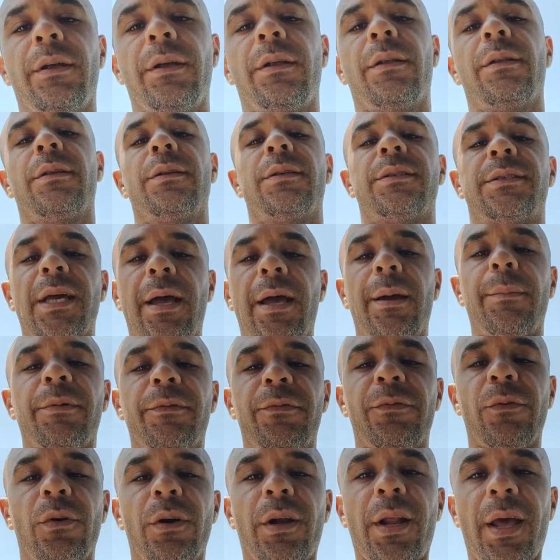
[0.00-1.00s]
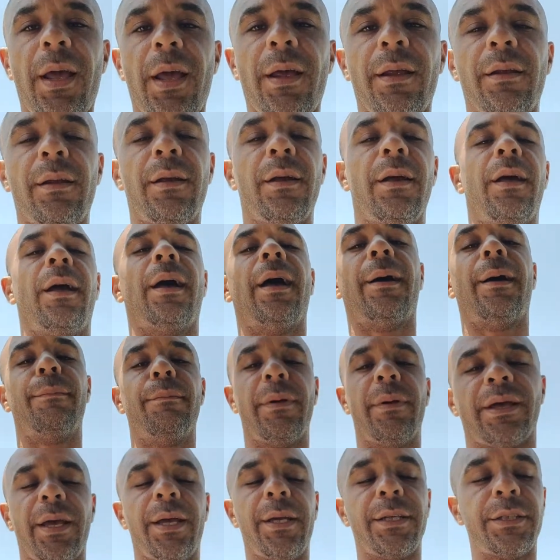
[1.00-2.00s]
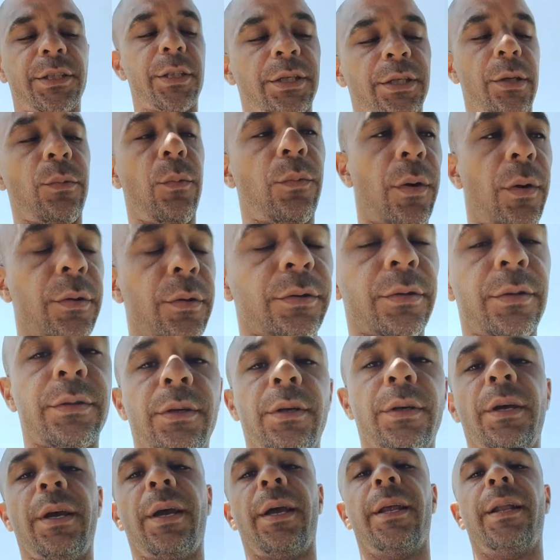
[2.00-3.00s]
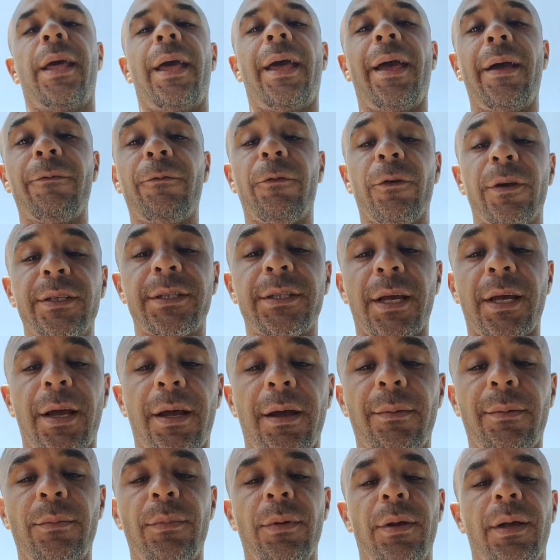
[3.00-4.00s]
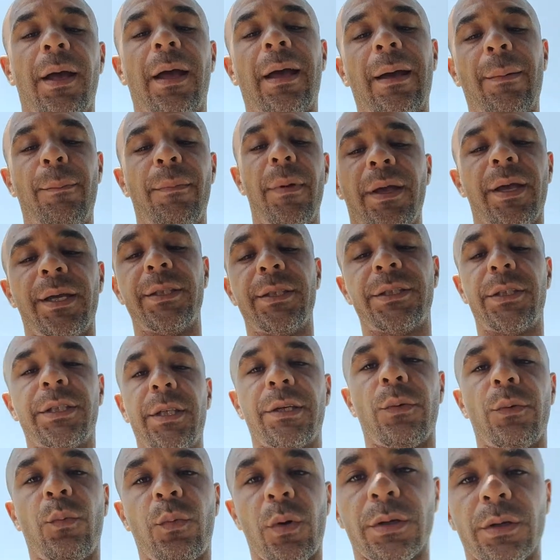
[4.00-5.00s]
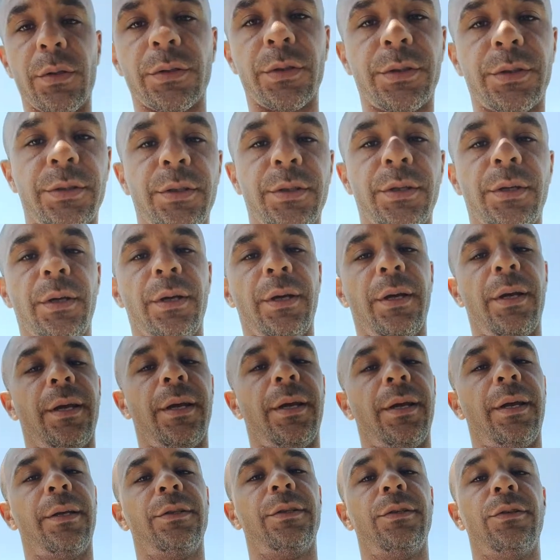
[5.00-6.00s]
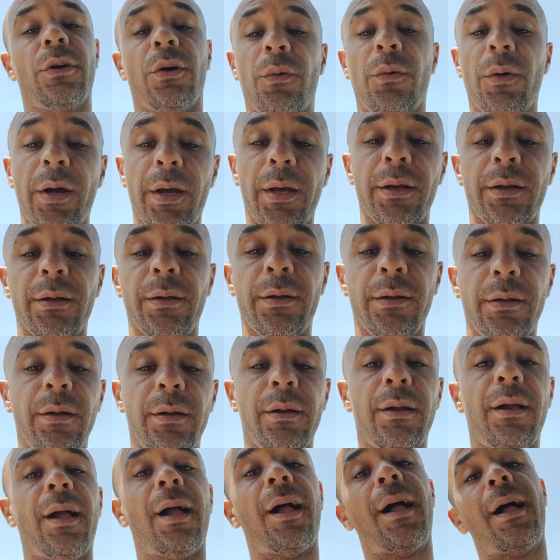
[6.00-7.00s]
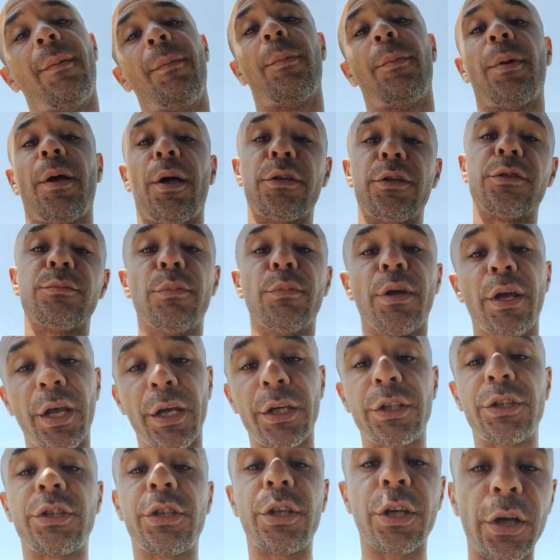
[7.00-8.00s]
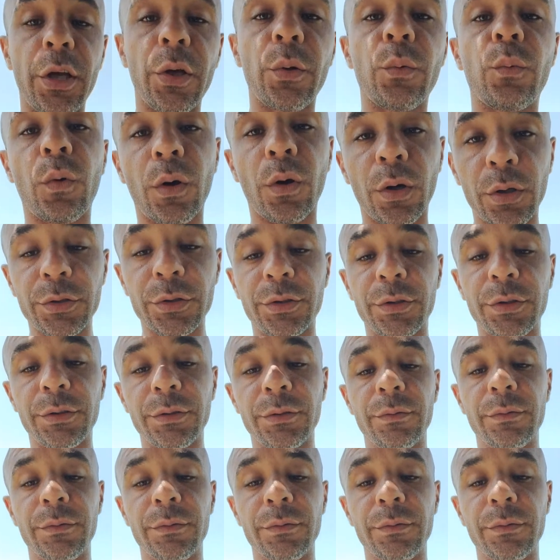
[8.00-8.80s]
The time before that, I made shit worse. And every time, I made shit worse. And you know what? I'm about to make shit worse.